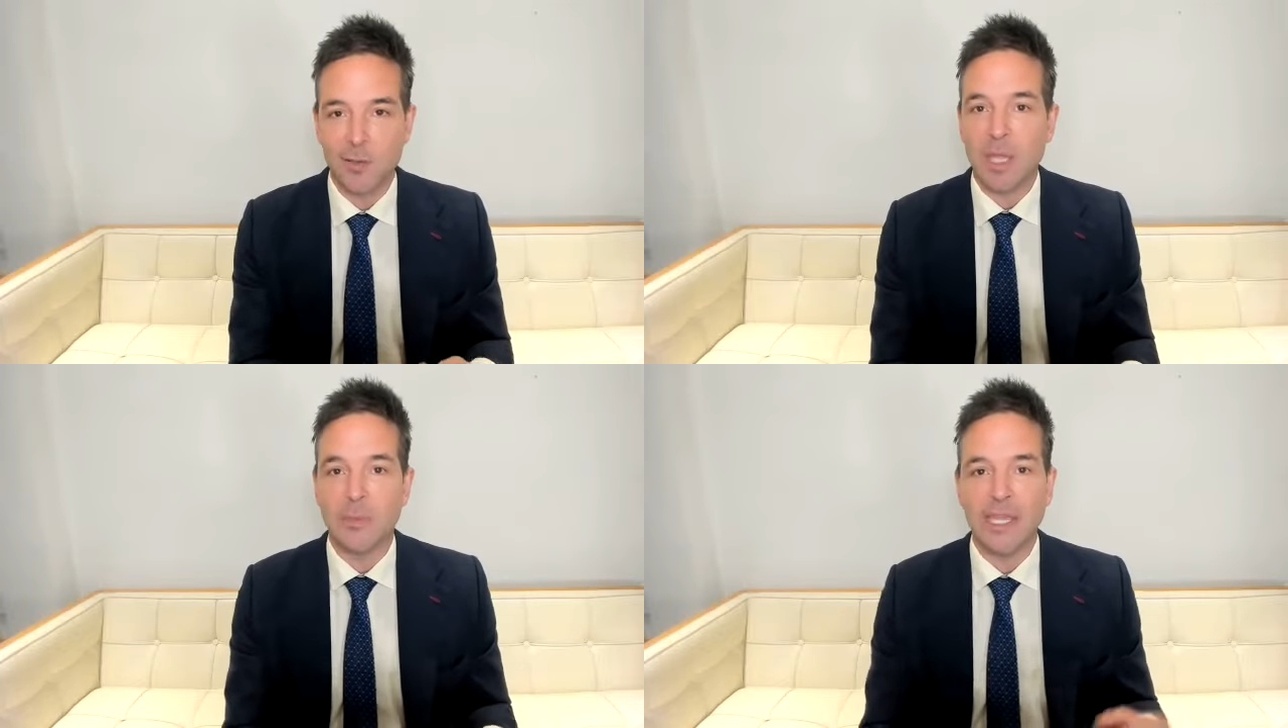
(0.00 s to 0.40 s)

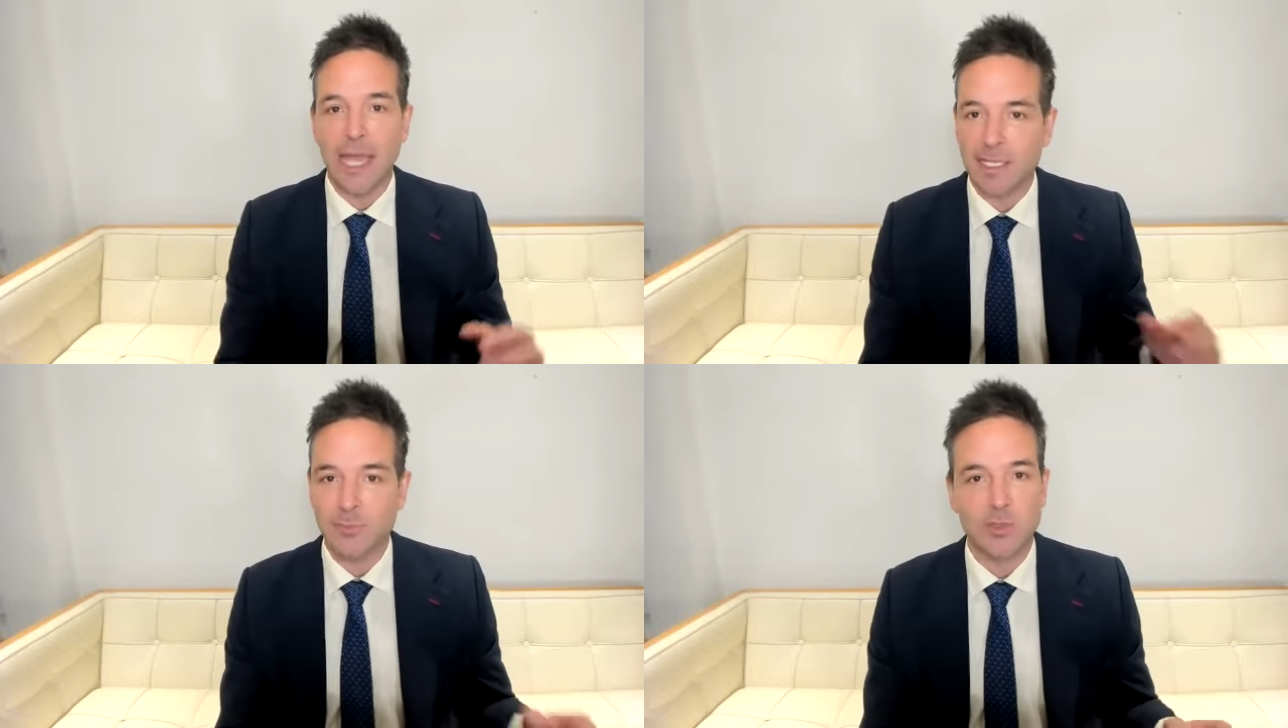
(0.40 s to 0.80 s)
maybe
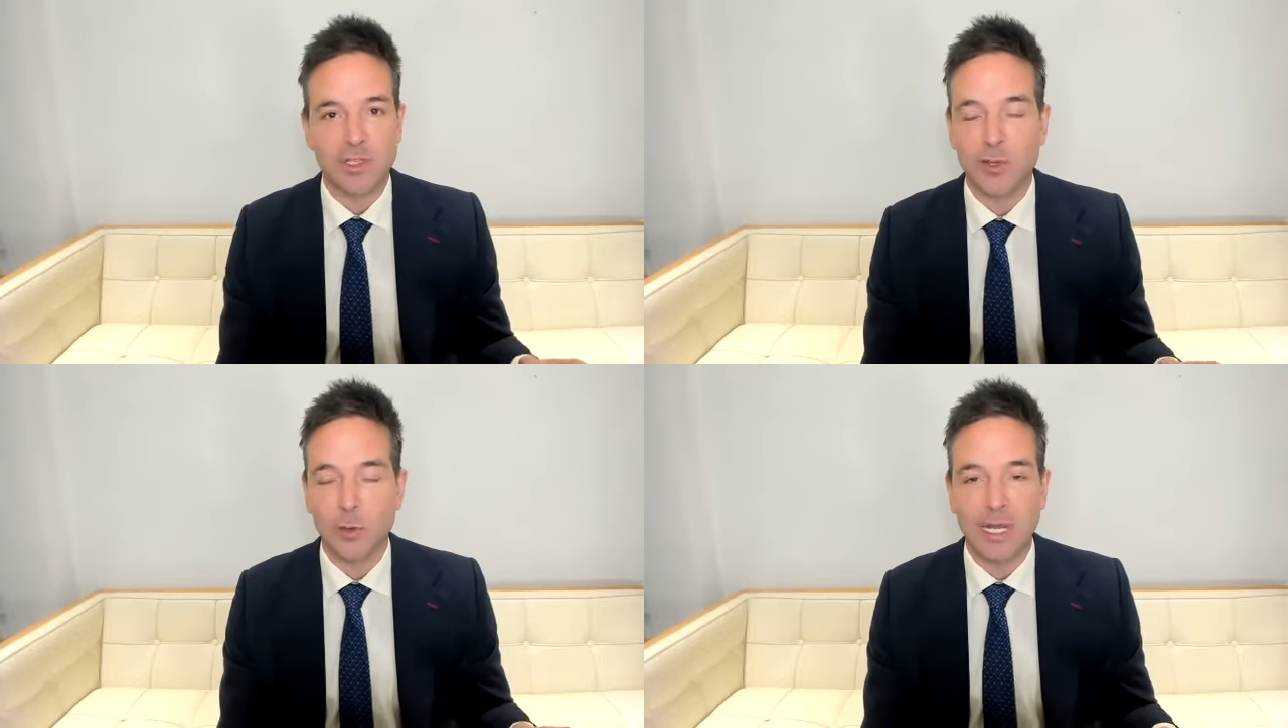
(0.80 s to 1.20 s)
expert
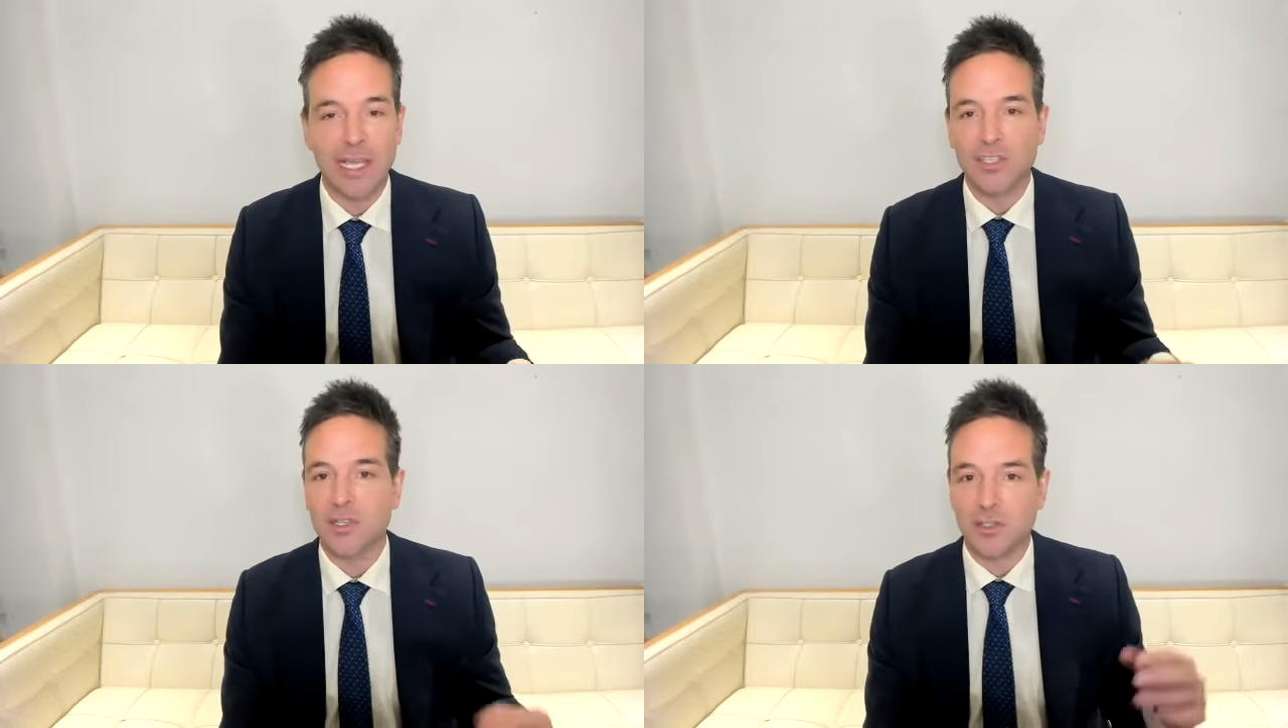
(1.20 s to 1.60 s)

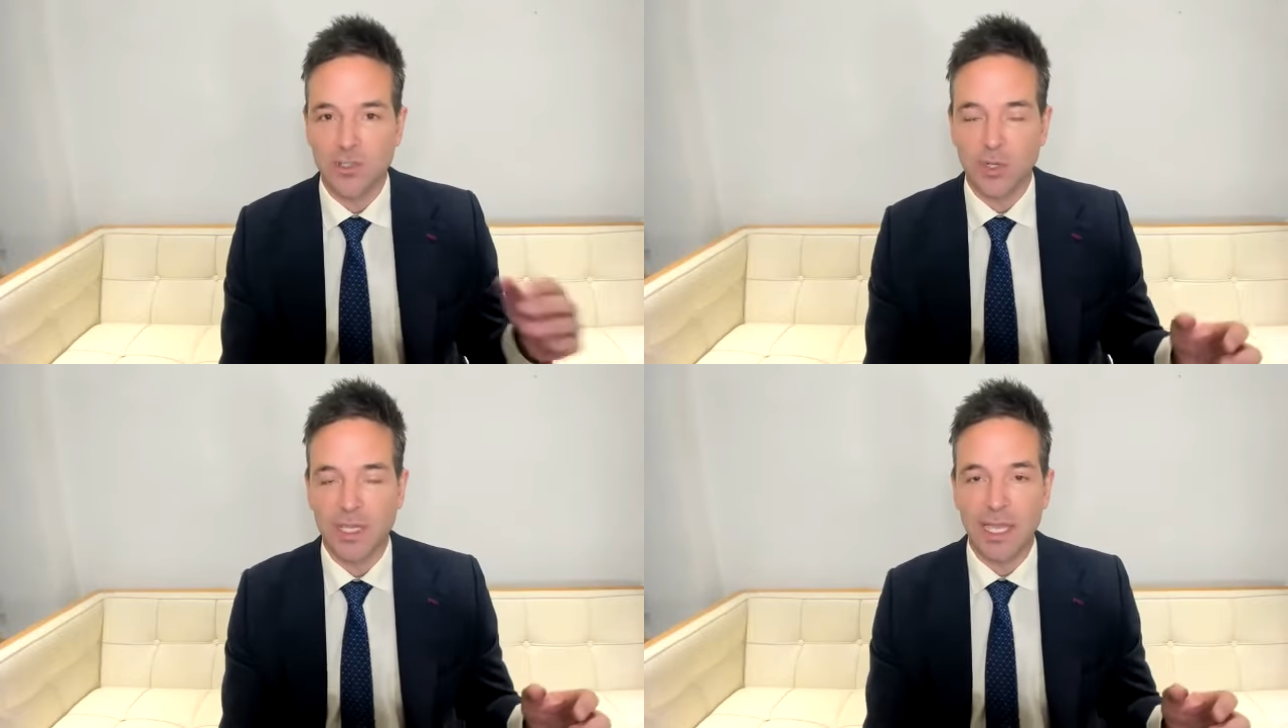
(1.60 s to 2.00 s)
determination,
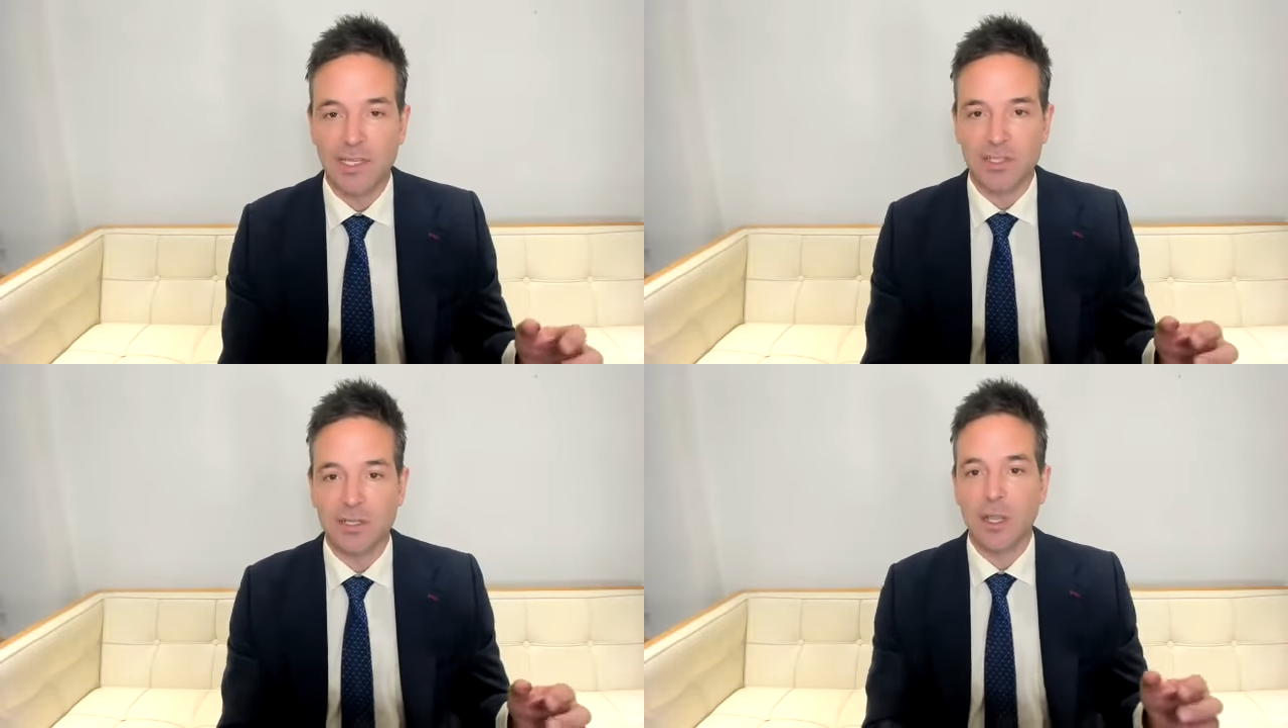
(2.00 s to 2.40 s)

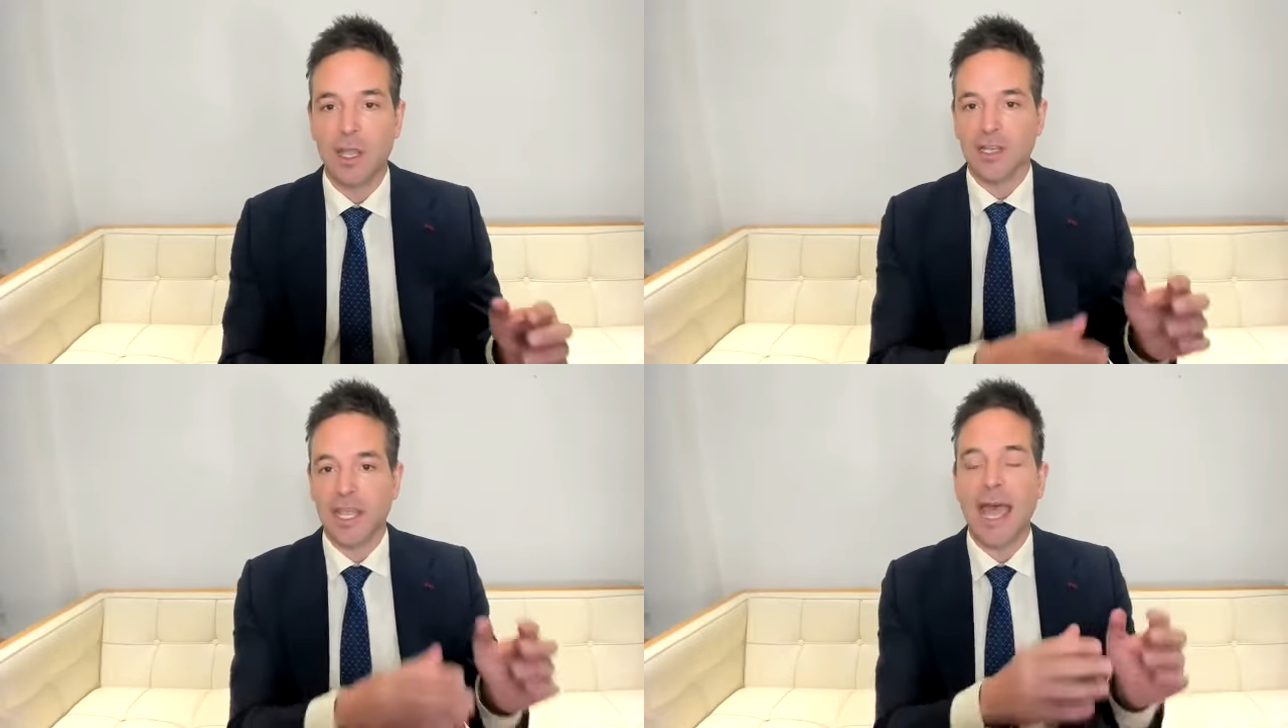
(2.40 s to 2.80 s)
adjudication
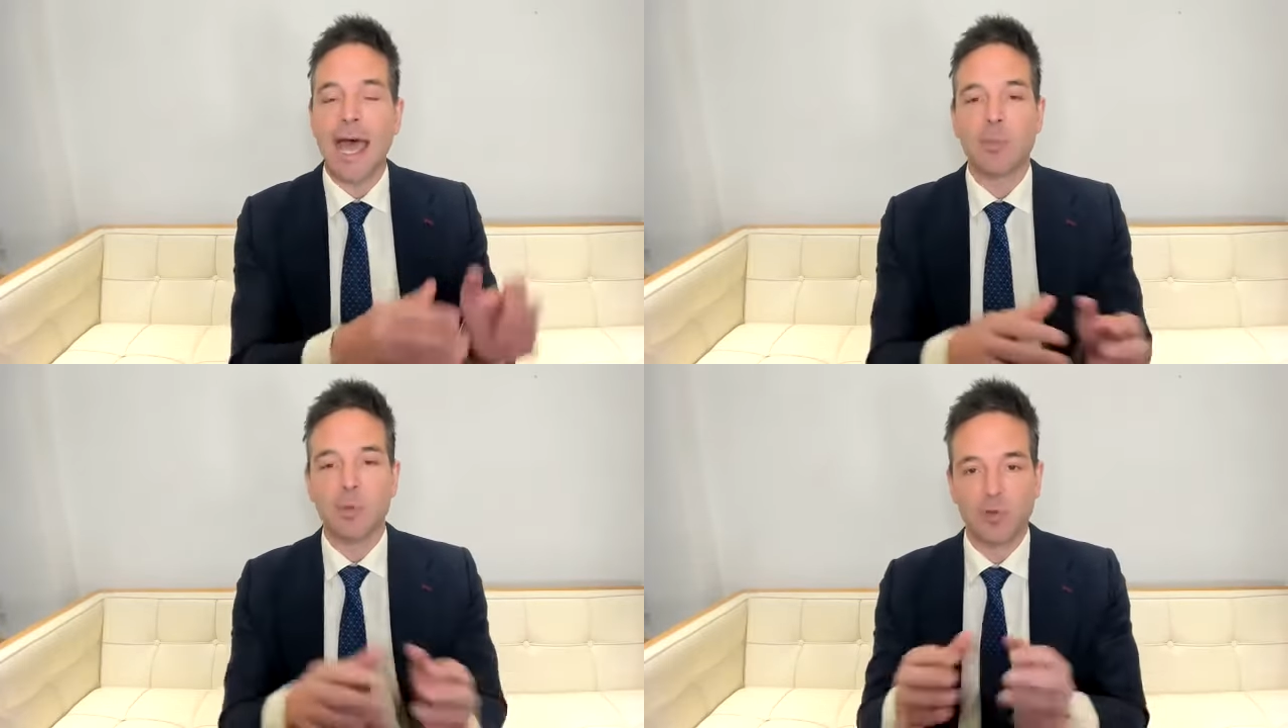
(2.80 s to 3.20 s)
to
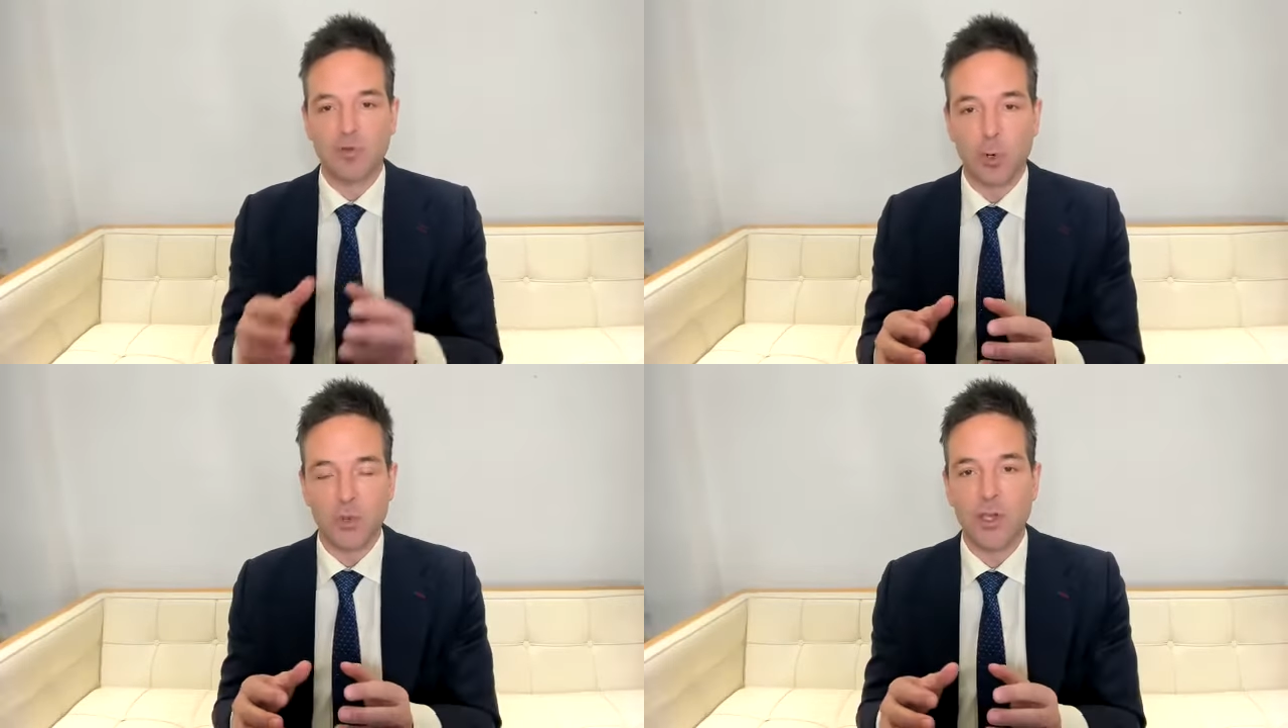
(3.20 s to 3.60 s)
happen
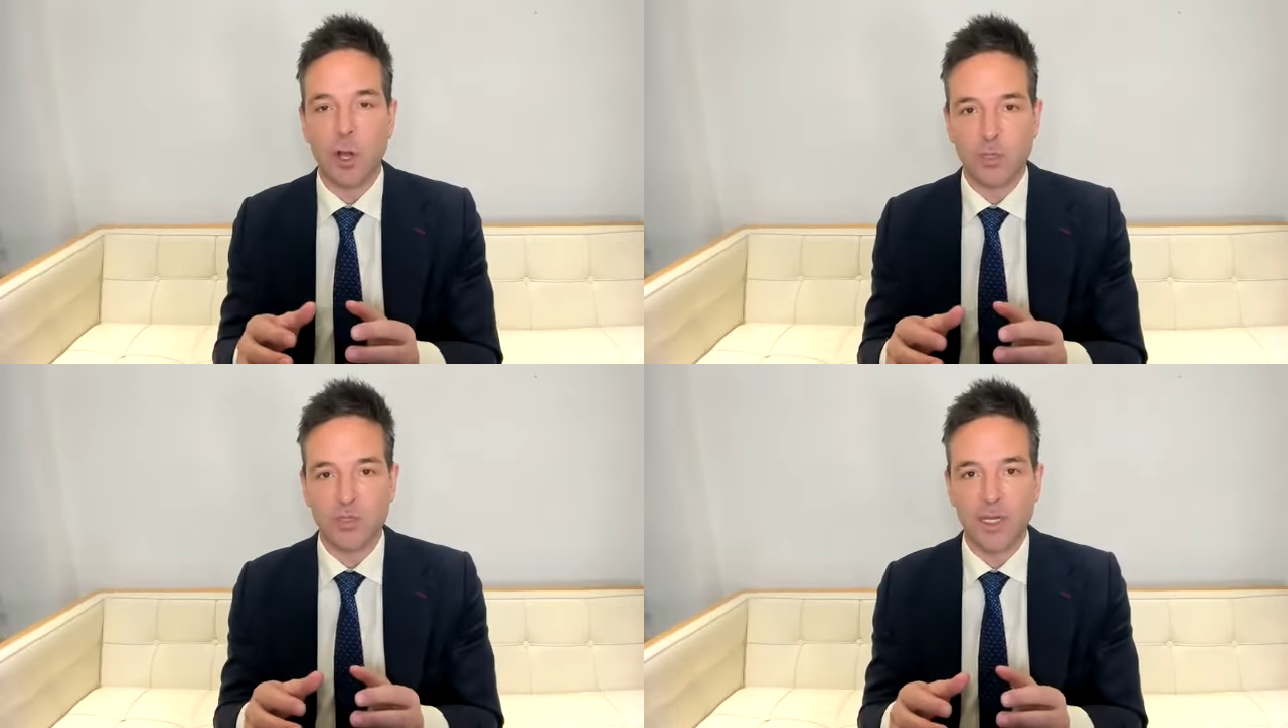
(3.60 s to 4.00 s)
before the
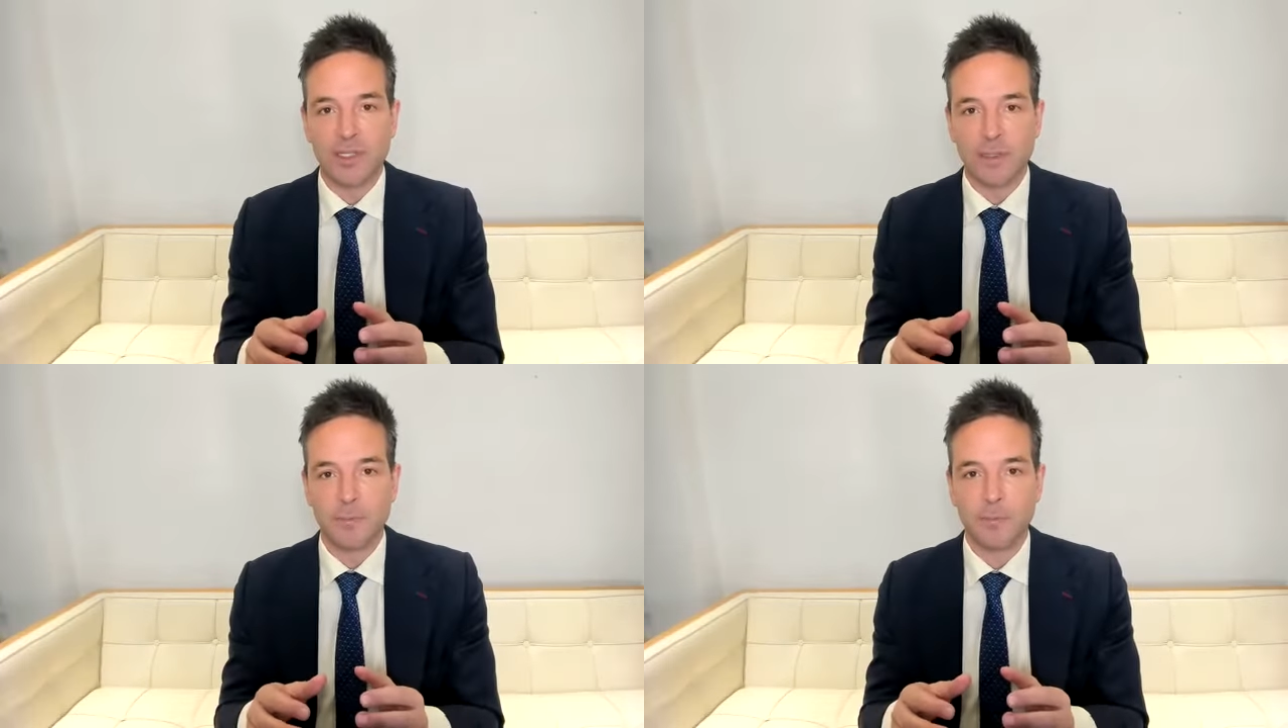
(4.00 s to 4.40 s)

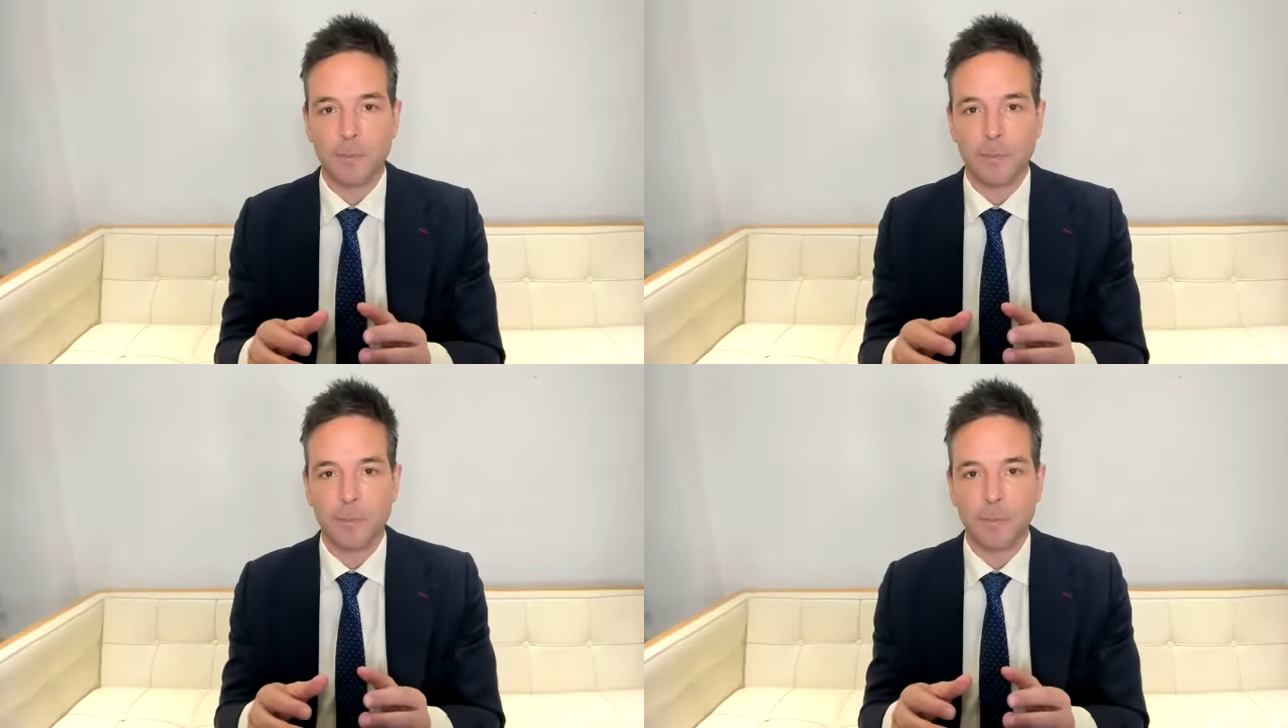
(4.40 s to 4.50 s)
arbitration.